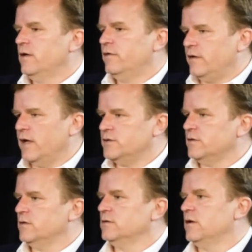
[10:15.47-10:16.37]

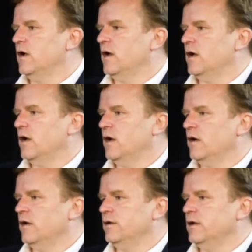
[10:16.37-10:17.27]
schedule
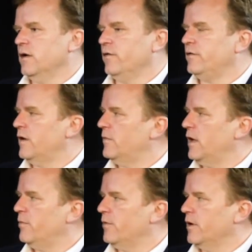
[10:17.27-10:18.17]
a
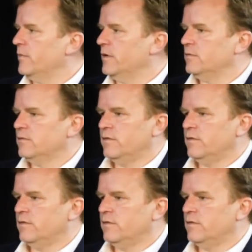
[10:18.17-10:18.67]
same-day appointment.